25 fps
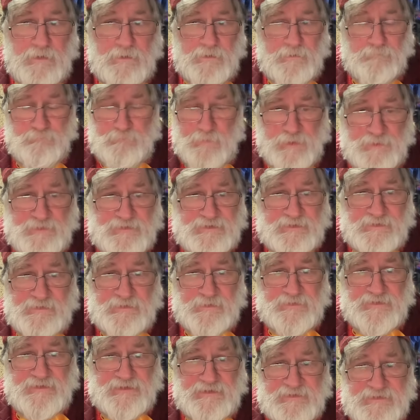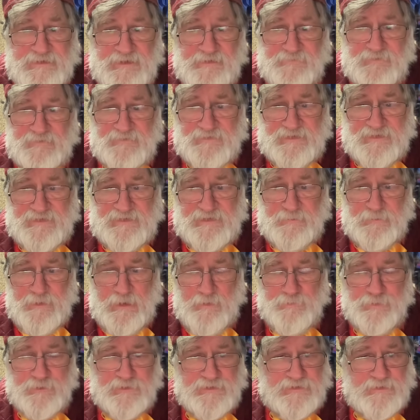most of those Conservative sitting
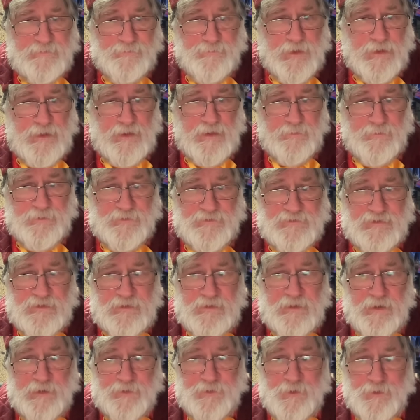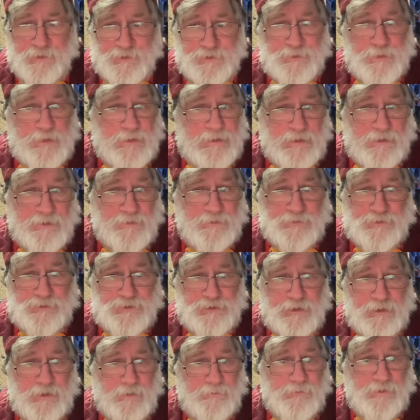Members of Parliament are not doing a good
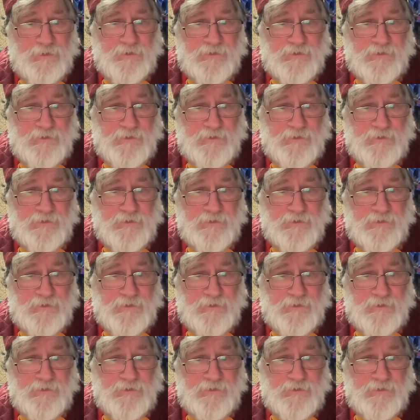job.